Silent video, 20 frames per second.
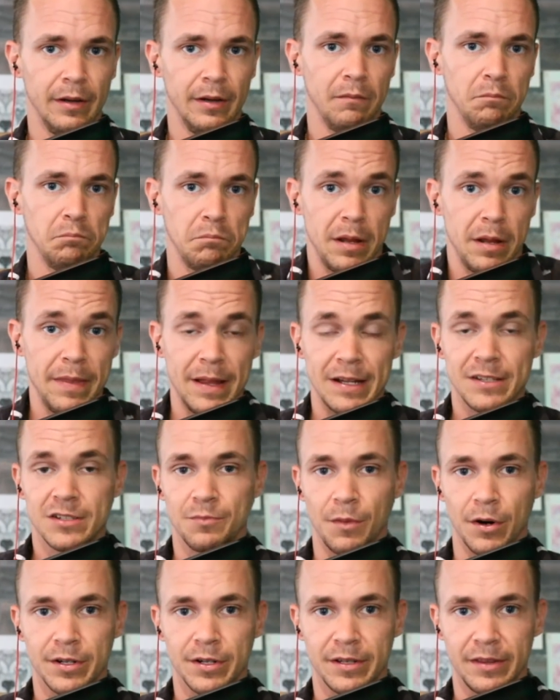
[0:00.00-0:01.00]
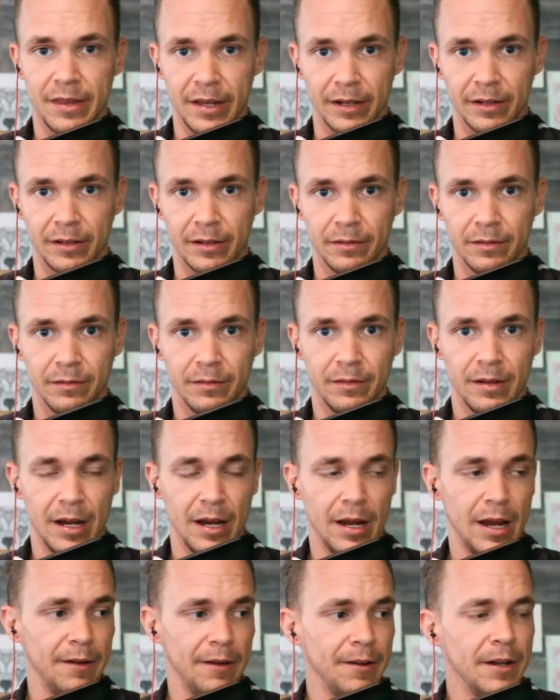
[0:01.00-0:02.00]
And that's smart to think.
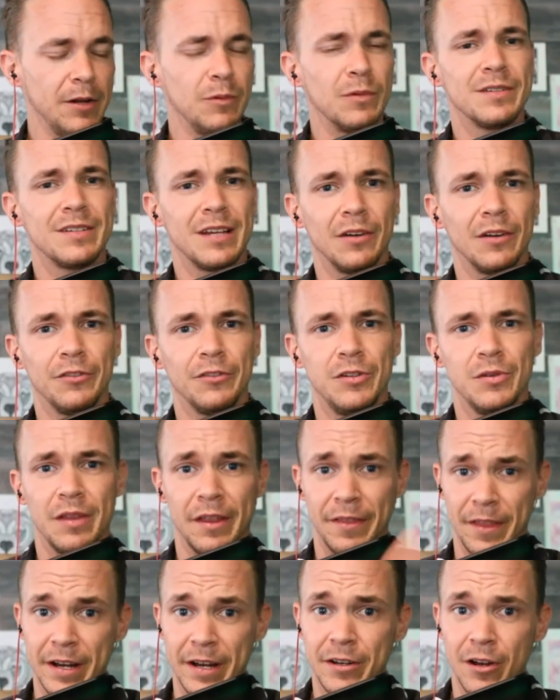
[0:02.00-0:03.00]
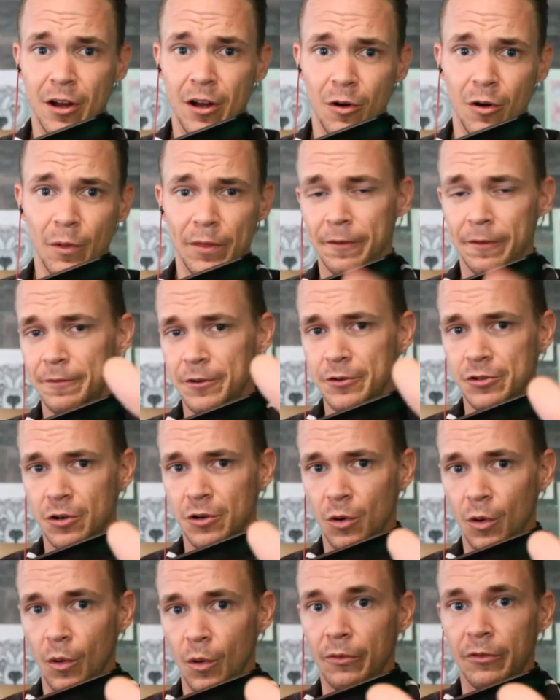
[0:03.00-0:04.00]
If anyone tells you that they know what the future
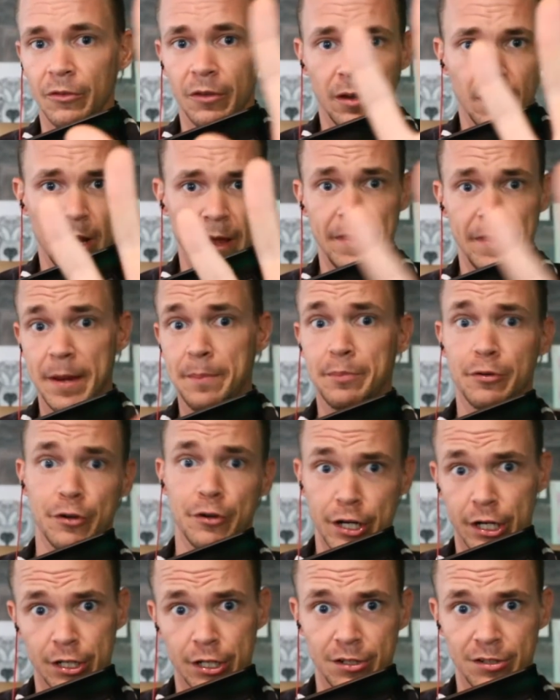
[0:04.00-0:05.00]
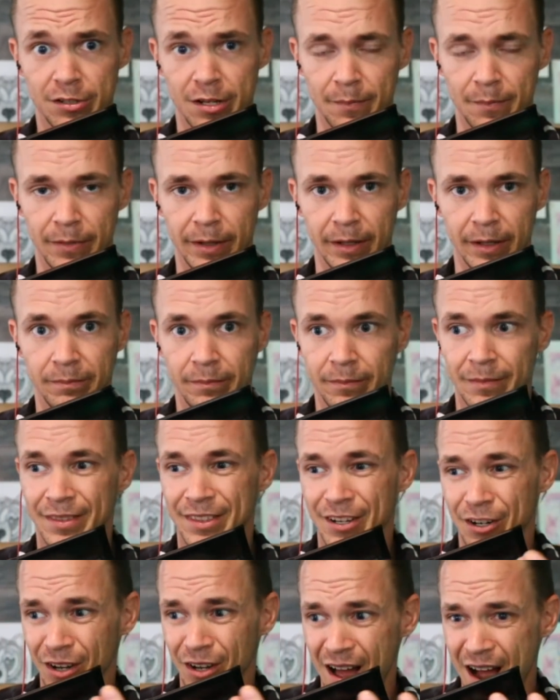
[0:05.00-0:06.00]
holds and they predicted something, they're
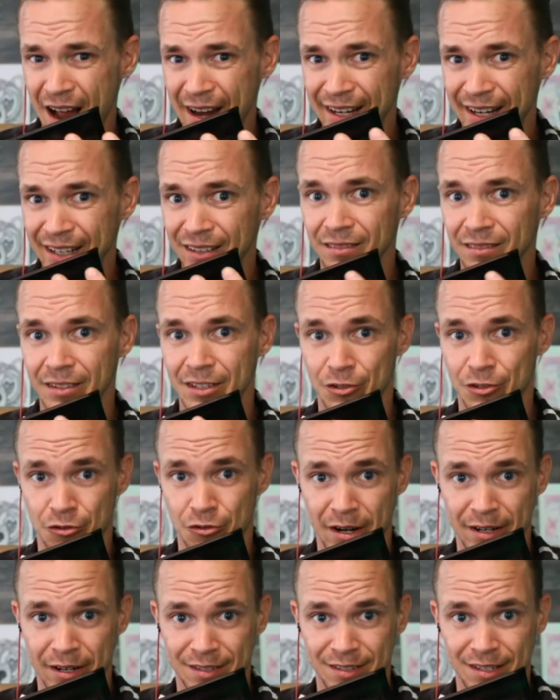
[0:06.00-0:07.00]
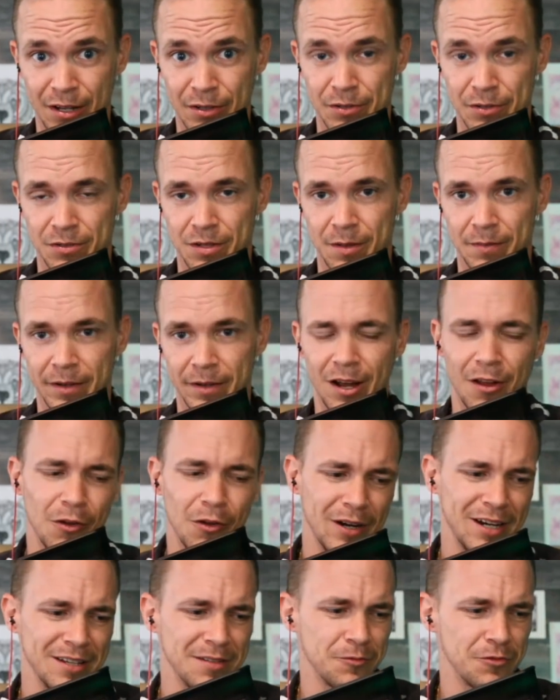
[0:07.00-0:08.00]
lying. They're trying to sell you something. Although I
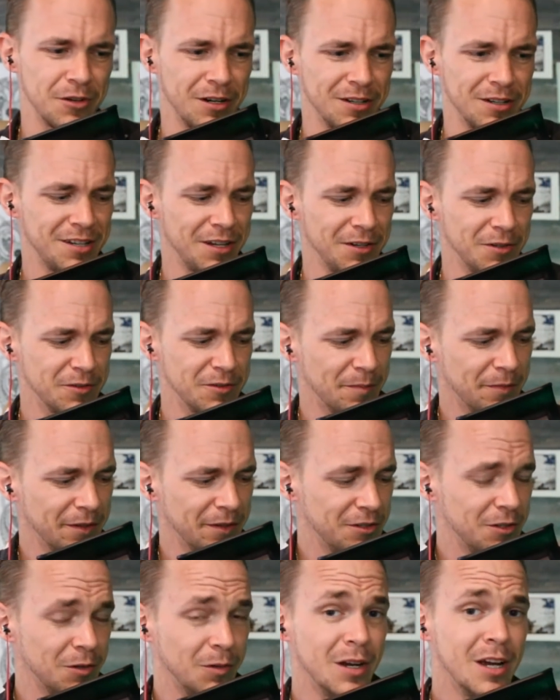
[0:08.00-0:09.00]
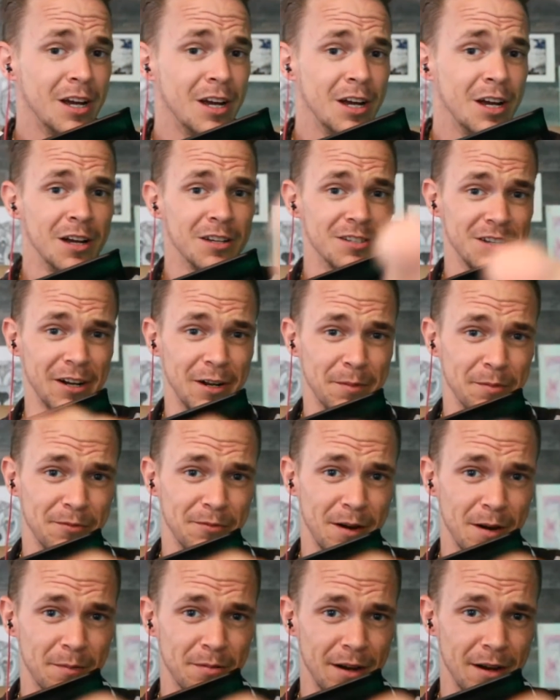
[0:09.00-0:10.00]
guess I'm trying to sell you something too. Sign up for our
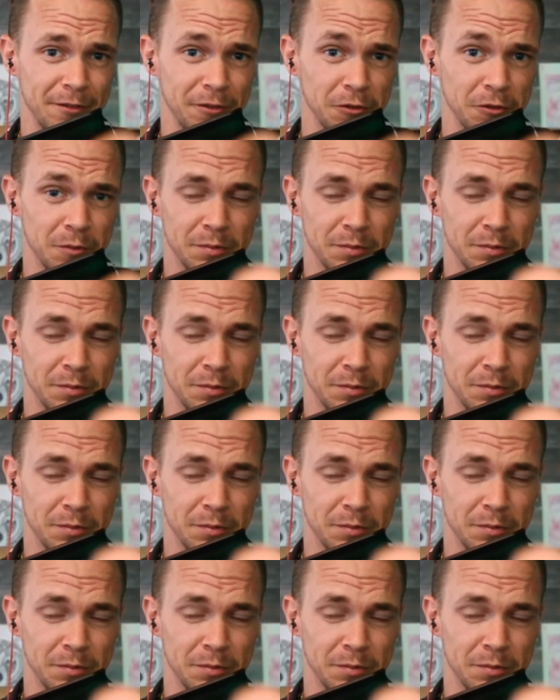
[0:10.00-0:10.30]
private group.